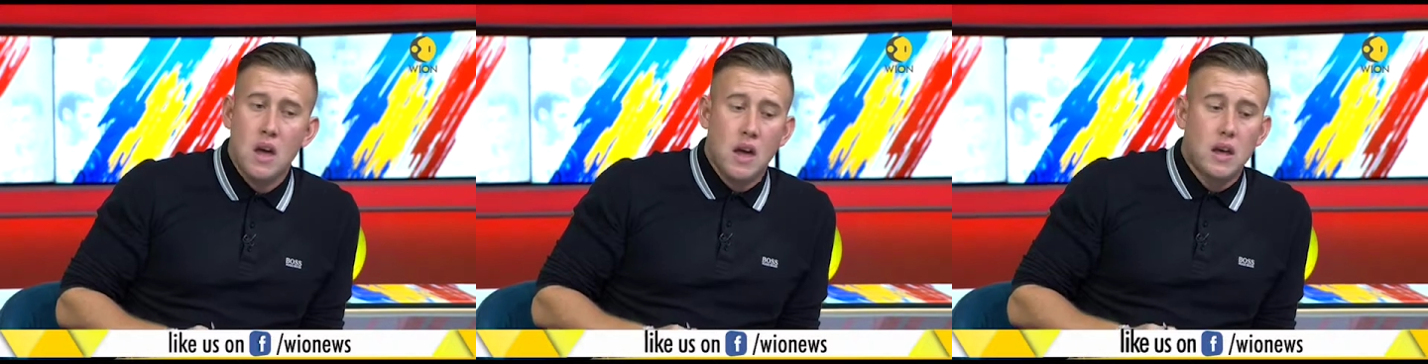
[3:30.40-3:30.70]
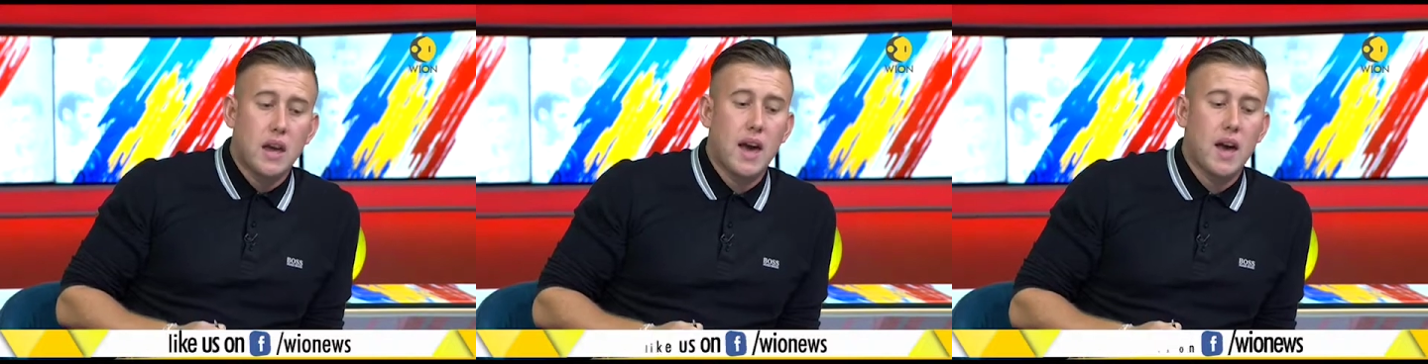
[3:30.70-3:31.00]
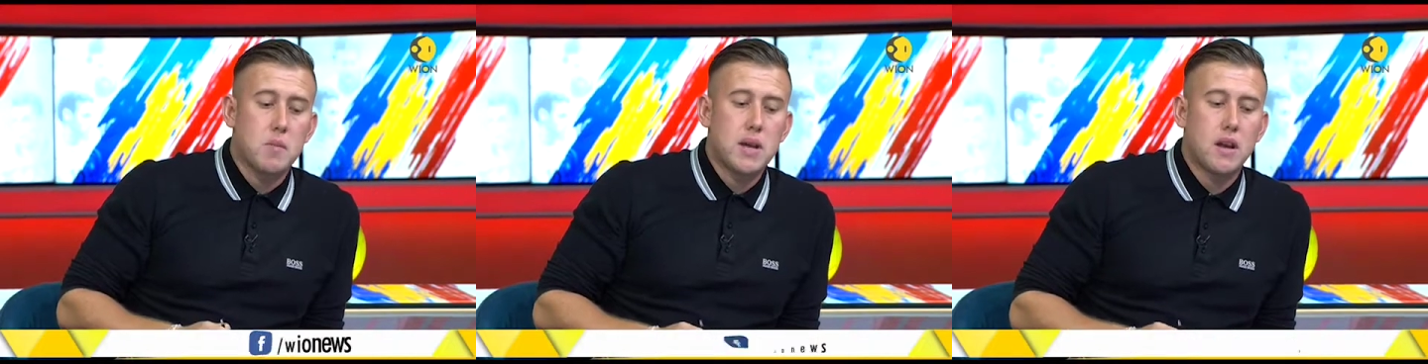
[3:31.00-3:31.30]
Yeah, I
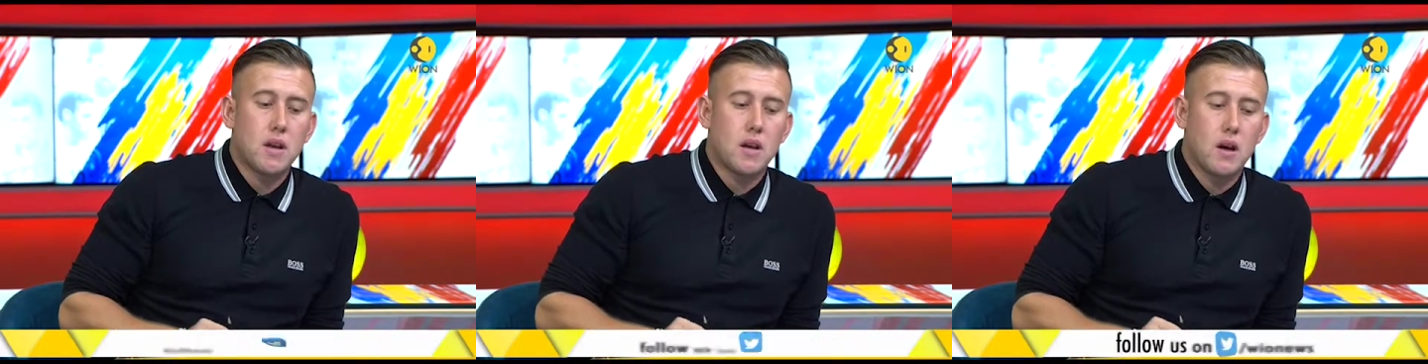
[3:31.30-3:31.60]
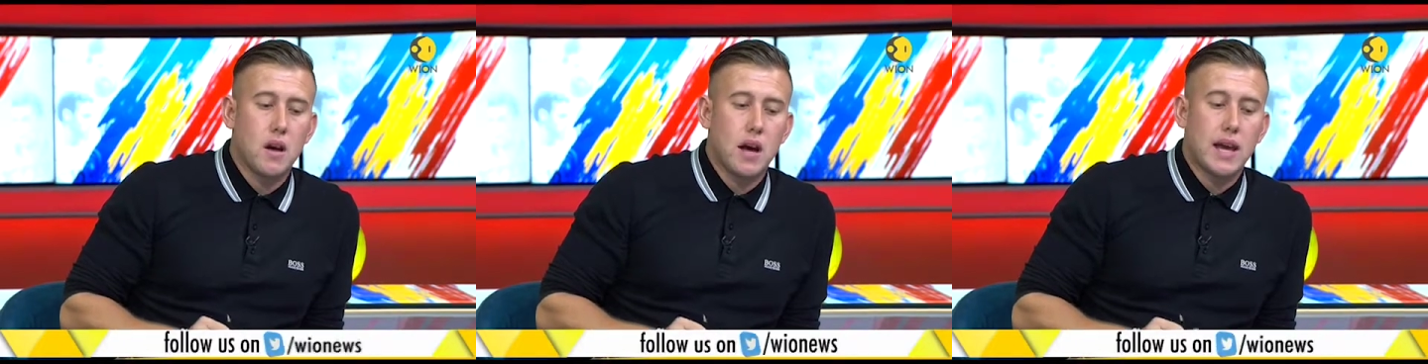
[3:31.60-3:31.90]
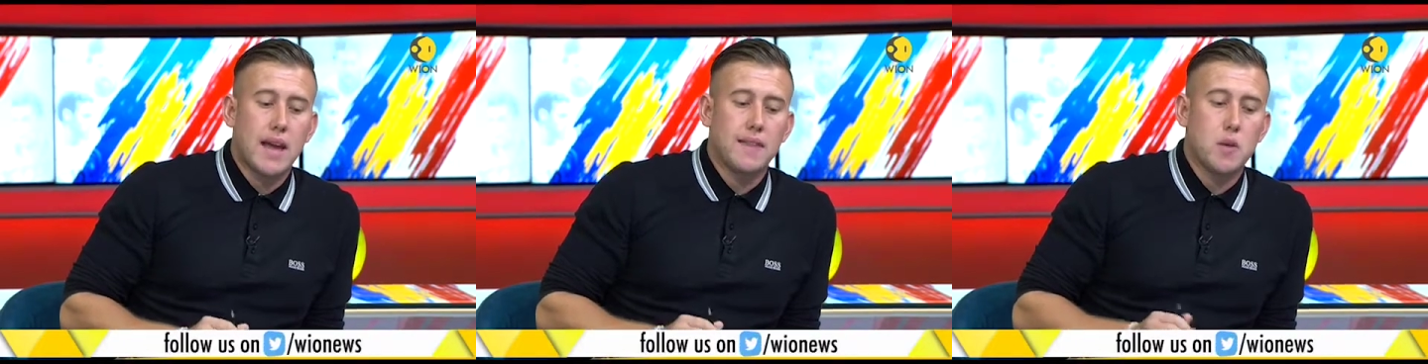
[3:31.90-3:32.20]
mean,
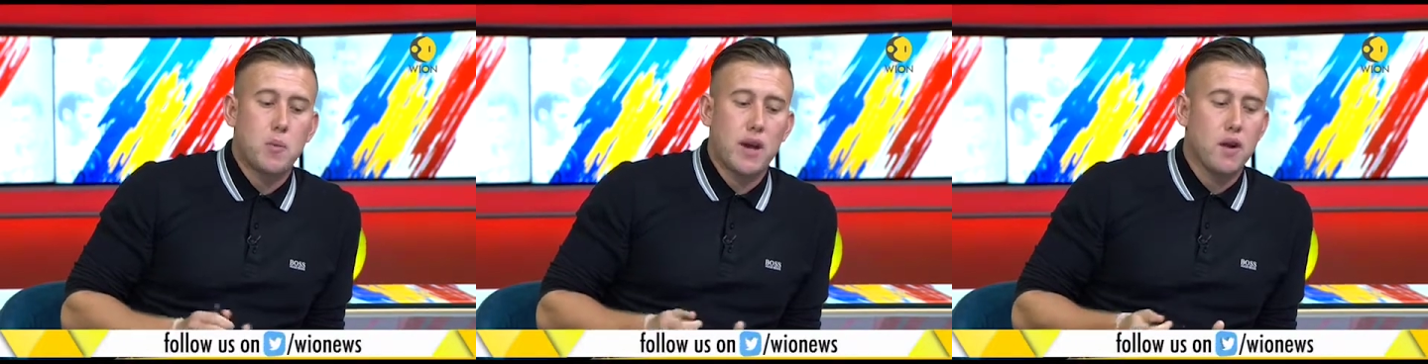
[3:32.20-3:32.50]
again, they play a